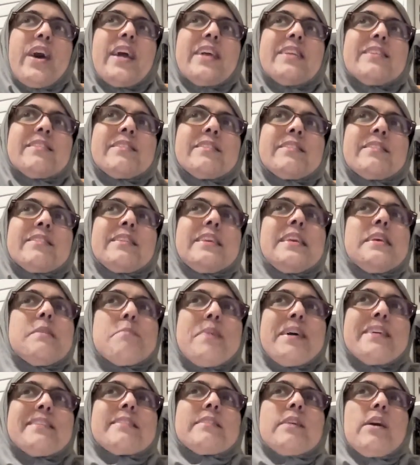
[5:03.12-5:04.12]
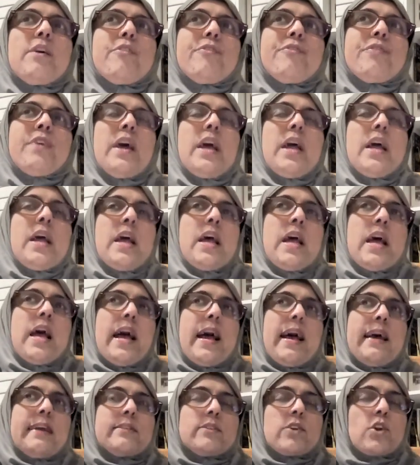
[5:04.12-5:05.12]
I see myself
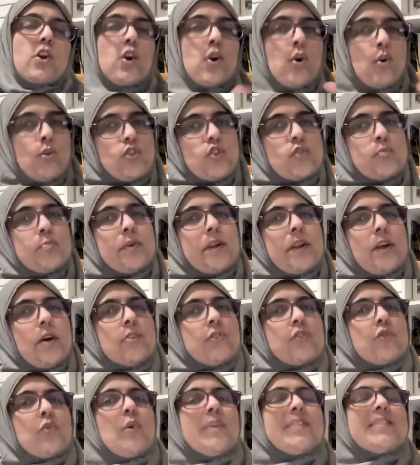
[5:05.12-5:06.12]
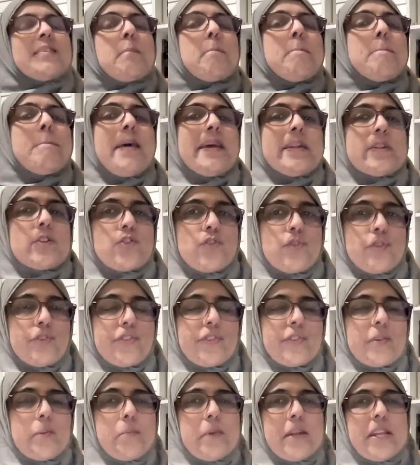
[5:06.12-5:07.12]
as a coach, but also as a mentor,
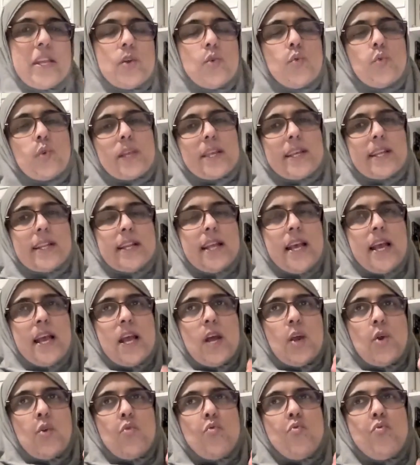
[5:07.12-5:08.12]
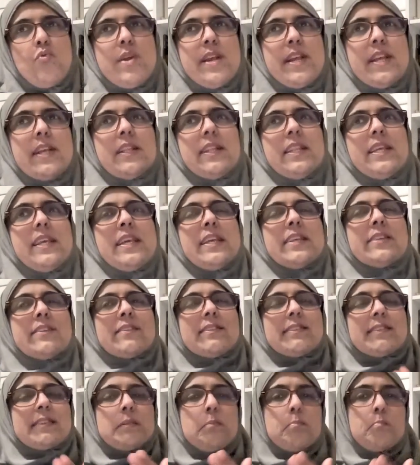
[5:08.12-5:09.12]
somebody who can really
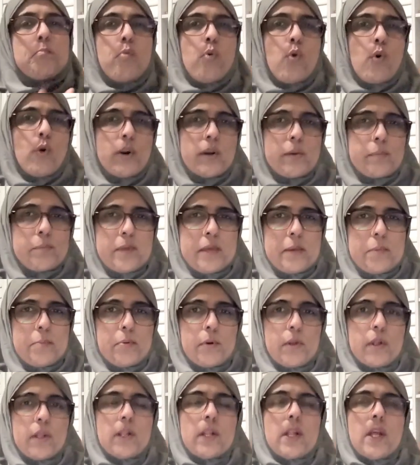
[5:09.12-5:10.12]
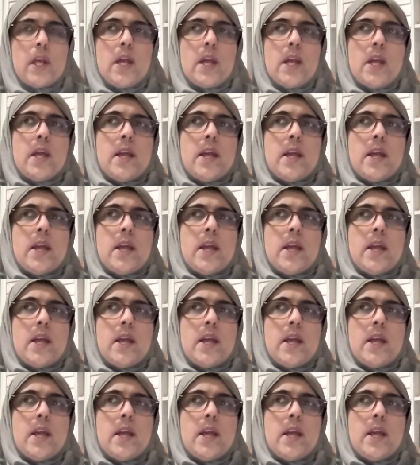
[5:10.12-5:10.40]
support people,